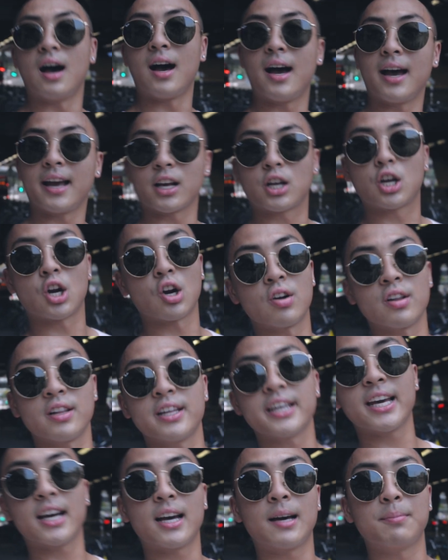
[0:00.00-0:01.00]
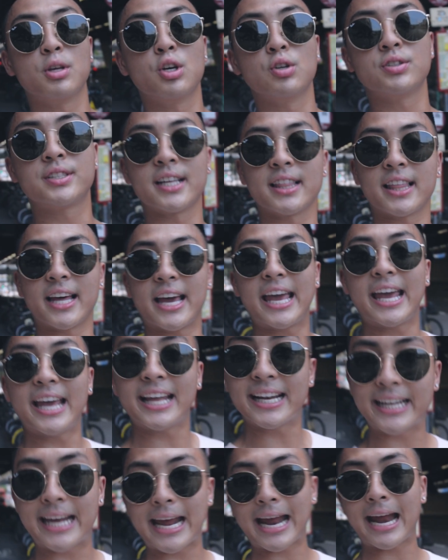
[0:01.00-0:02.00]
Alright, currently I'm using the
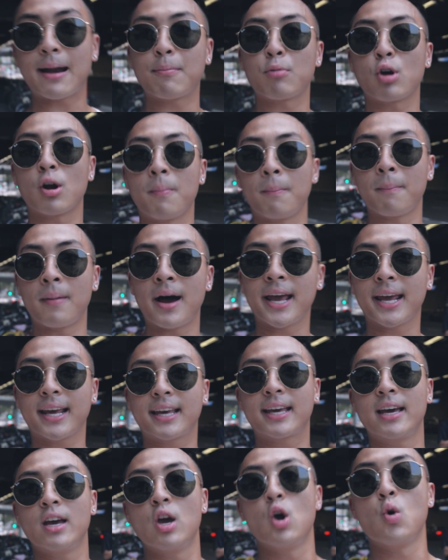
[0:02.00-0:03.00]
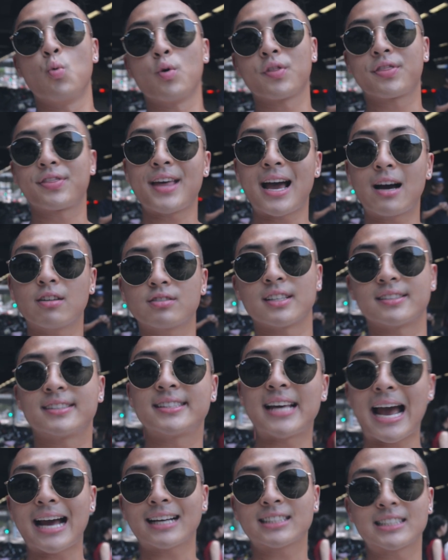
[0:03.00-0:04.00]
in-camera mic without the
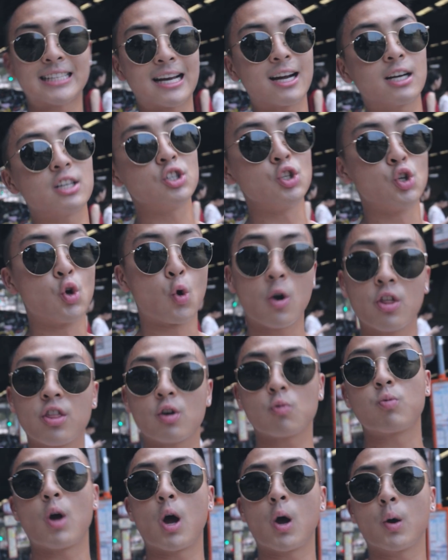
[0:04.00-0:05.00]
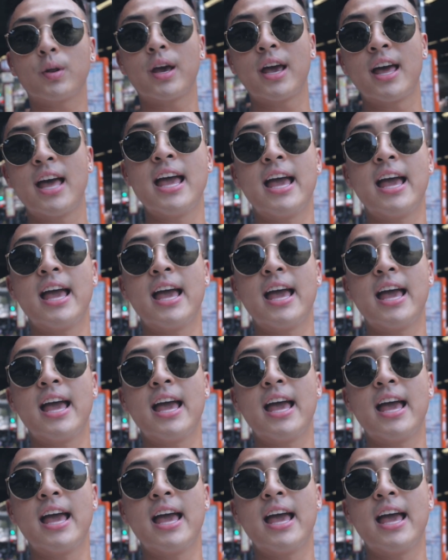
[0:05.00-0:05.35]
Takstar nor the Rode